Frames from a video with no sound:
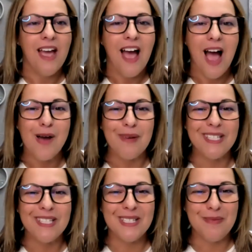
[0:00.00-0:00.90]
I
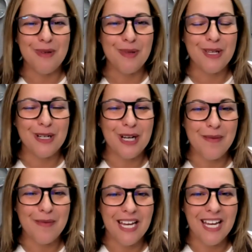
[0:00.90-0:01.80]
see some people that are
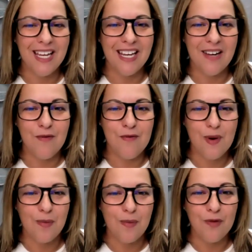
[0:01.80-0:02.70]
coming in
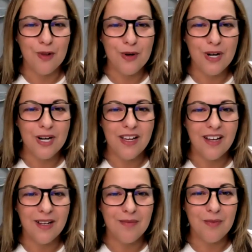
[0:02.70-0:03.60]
from Florida.
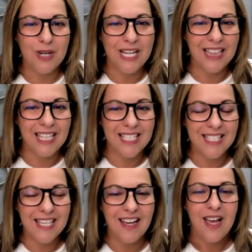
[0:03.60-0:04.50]
Good morning,
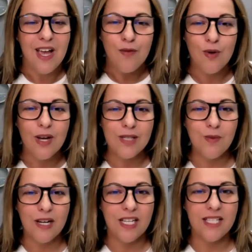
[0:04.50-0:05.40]
Lisa. If you guys
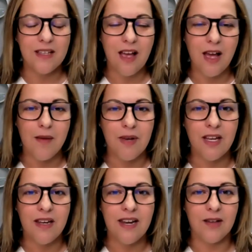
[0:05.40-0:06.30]
want to
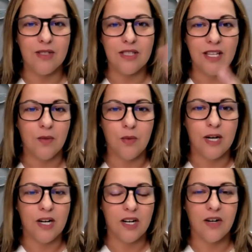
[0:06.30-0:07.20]
announce like
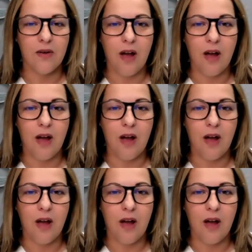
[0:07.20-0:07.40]
where